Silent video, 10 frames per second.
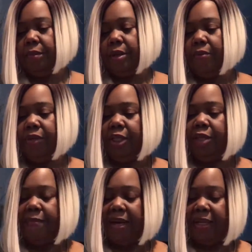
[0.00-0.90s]
I really
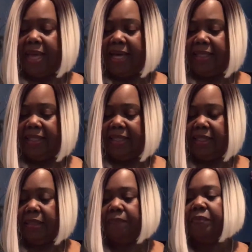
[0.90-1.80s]
need my
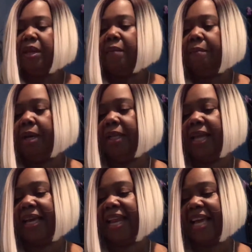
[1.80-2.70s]
glasses, but
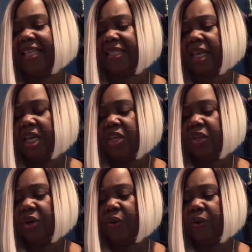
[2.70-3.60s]
like it has, you
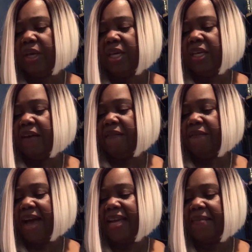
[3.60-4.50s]
know,
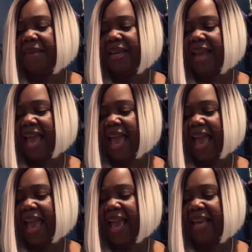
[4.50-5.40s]
vitamin
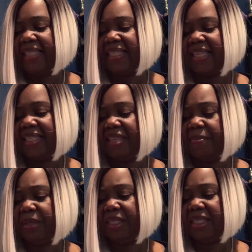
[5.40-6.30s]
A
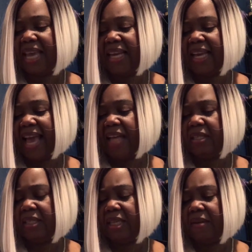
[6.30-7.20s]
60%,
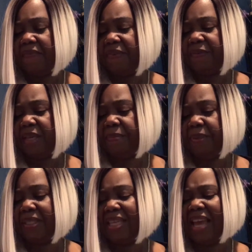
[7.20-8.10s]
calcium
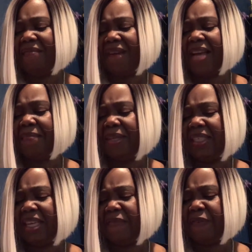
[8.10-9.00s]
15%, vitamin
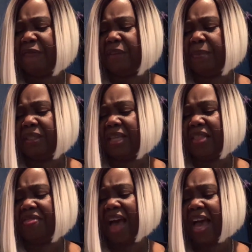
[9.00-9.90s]
D
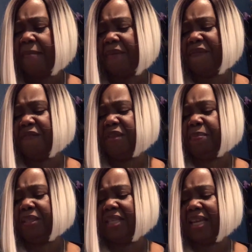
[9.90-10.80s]
50%, thiamine
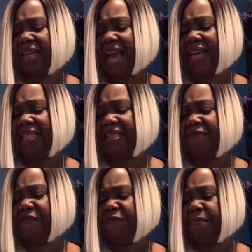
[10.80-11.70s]
50%, niacin
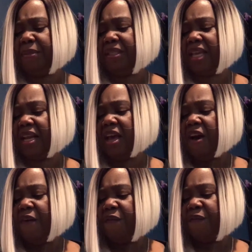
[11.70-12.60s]
50%,
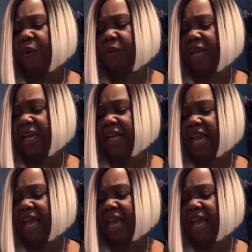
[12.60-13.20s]
folate